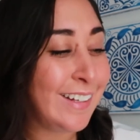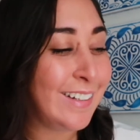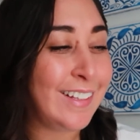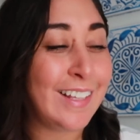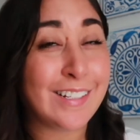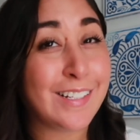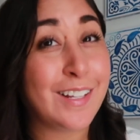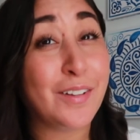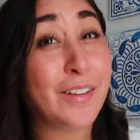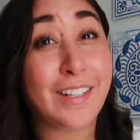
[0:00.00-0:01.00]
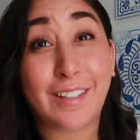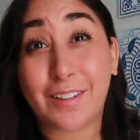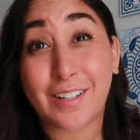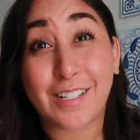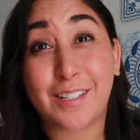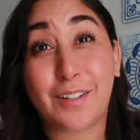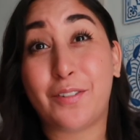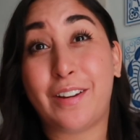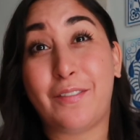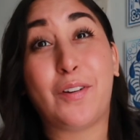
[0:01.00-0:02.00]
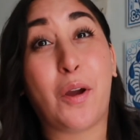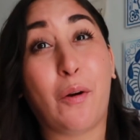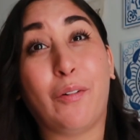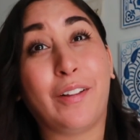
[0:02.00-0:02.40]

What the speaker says: Like, that's not, like, you just don't even know.